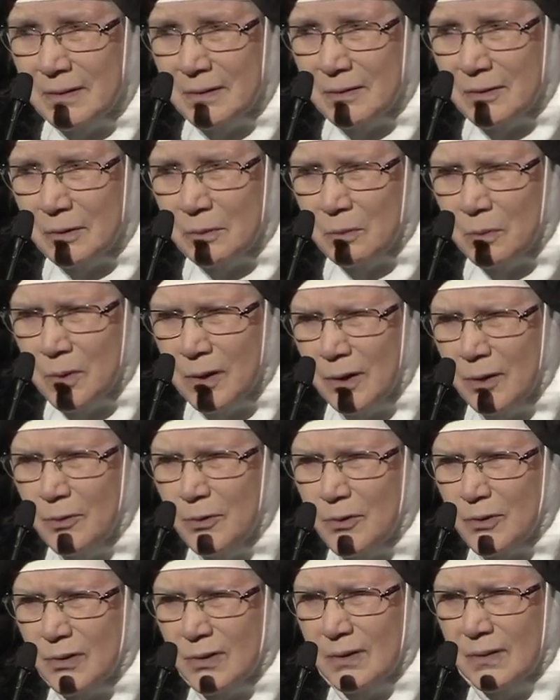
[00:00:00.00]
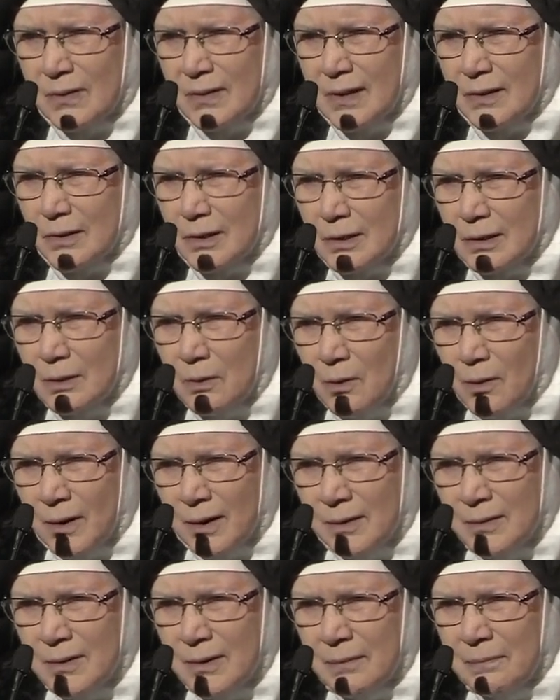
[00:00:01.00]
the words that the
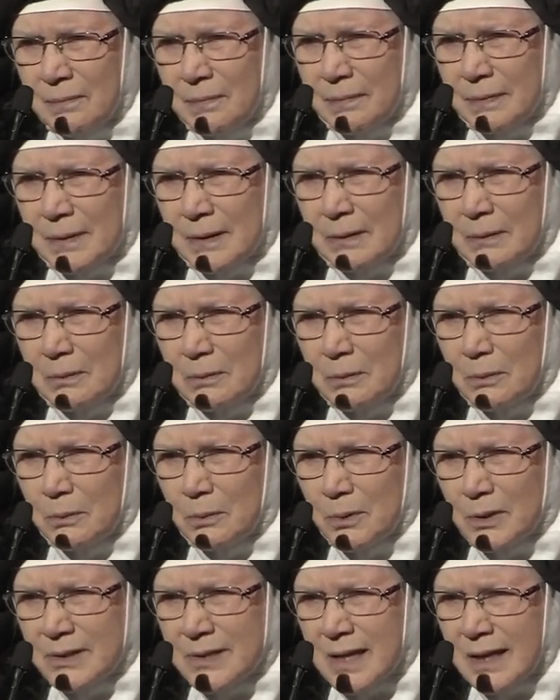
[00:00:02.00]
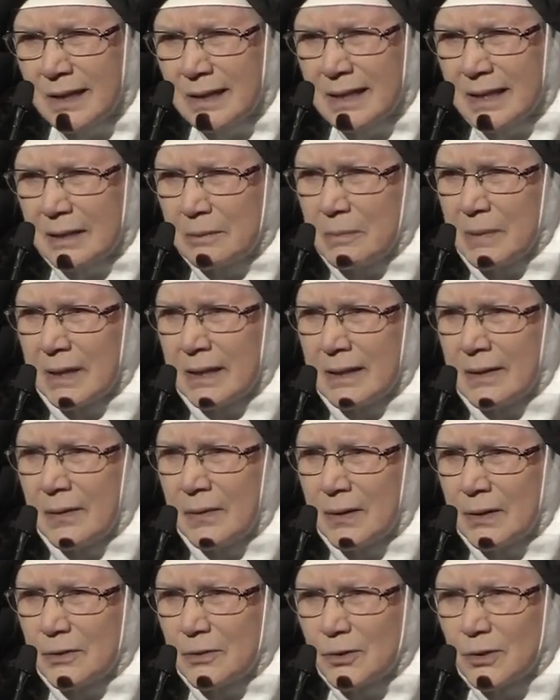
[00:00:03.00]
Lord were telling me
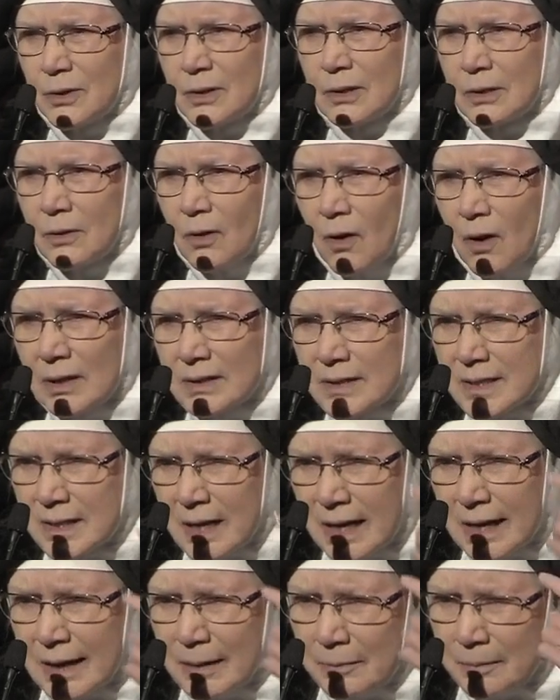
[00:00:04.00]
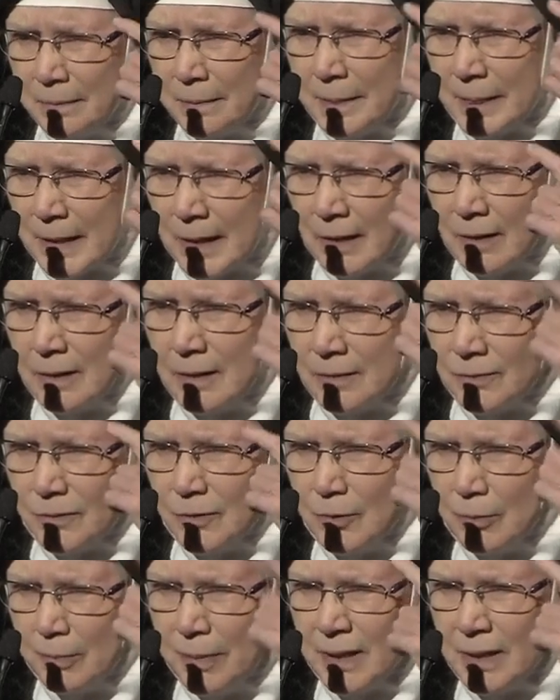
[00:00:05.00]
took a long time
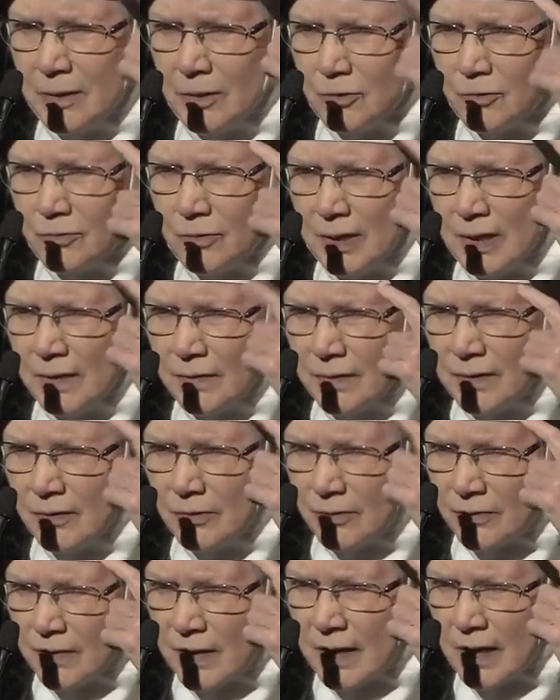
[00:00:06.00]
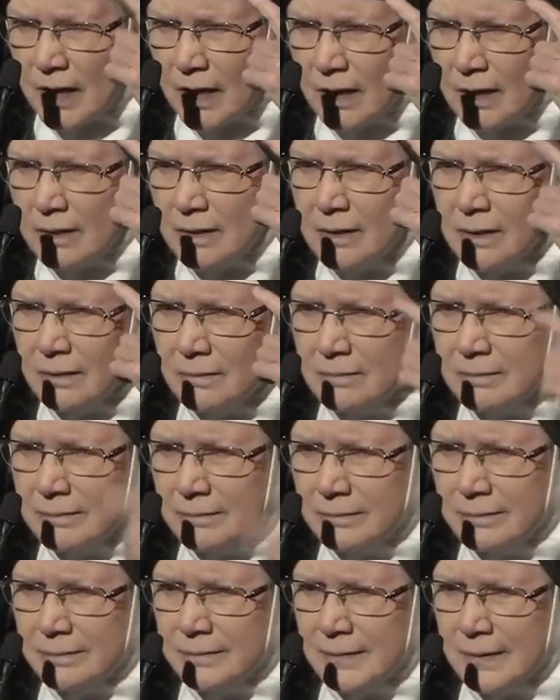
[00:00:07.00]
to penetrate this thick head.
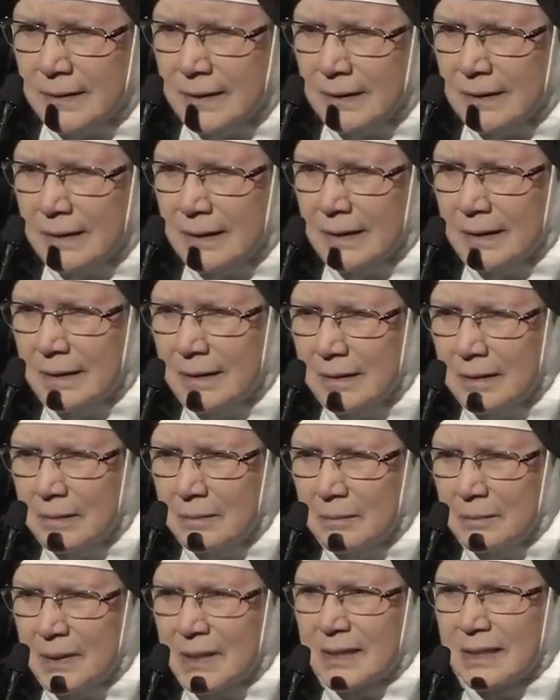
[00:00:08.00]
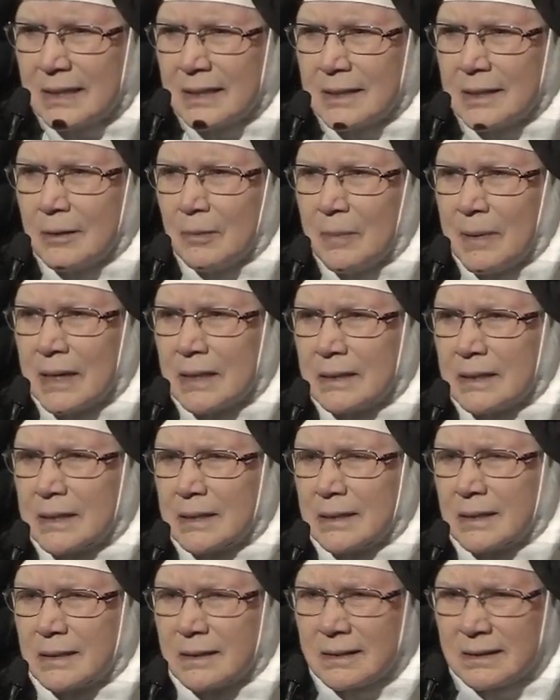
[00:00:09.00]
But little by
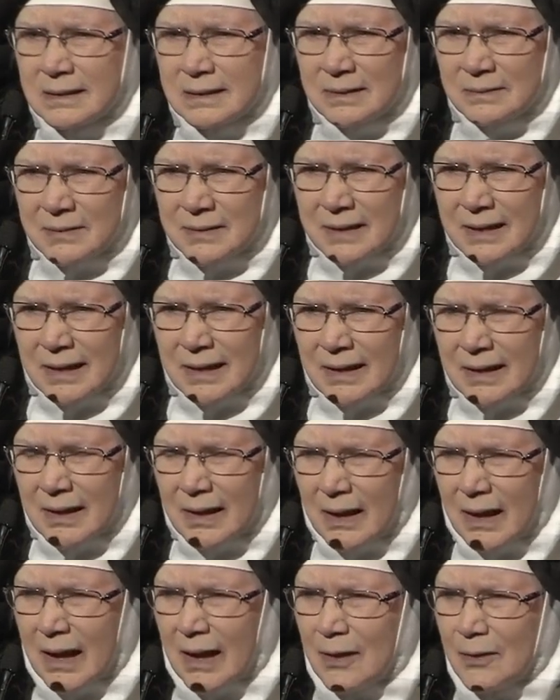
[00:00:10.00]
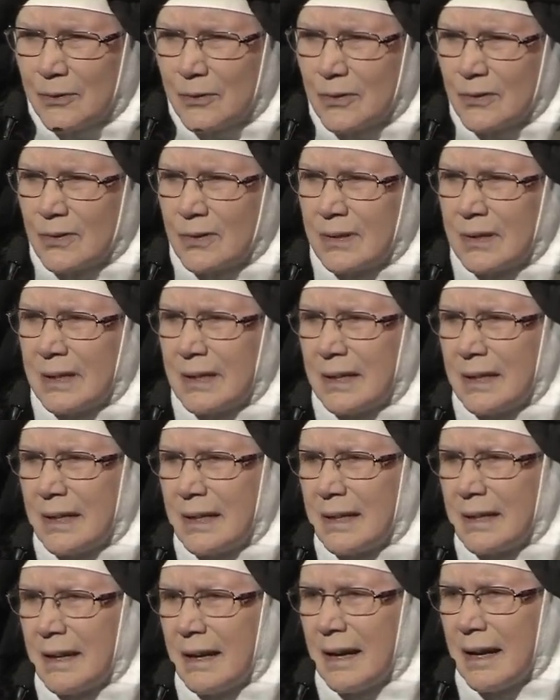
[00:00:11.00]
little, as
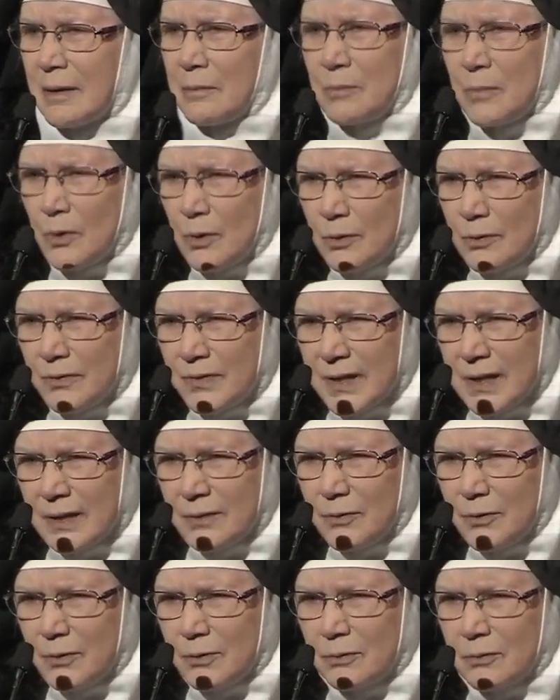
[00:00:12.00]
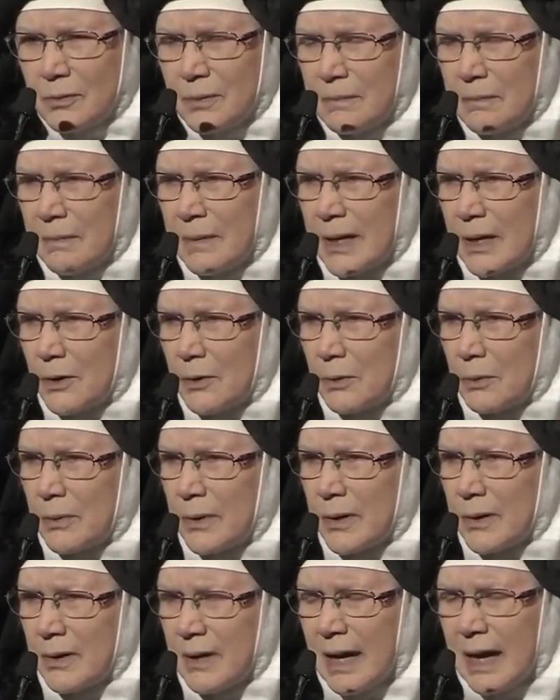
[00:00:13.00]
I moved into my
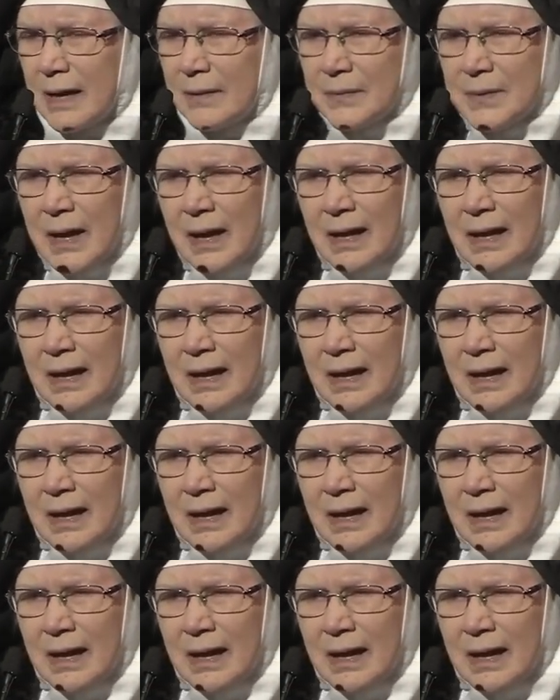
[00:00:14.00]
career, and